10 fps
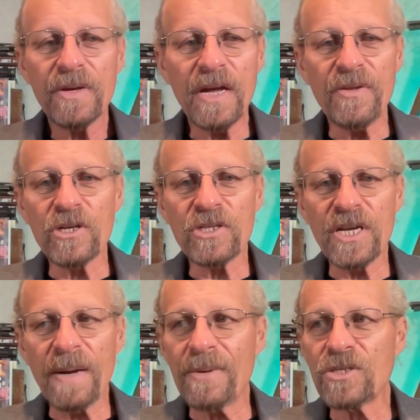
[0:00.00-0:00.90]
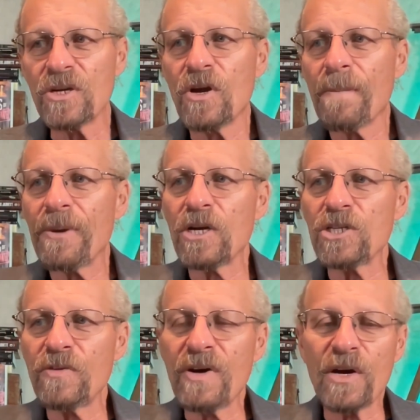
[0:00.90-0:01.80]
And there's the image,
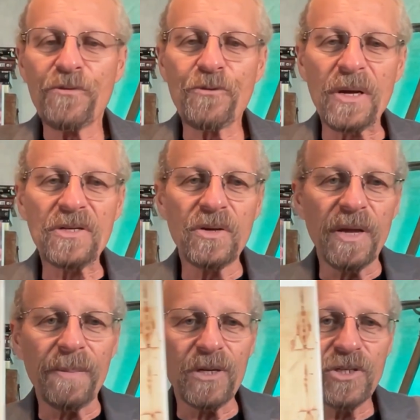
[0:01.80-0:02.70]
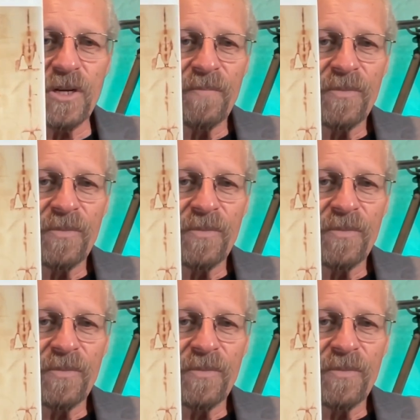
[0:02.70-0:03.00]
because you've got a frontal image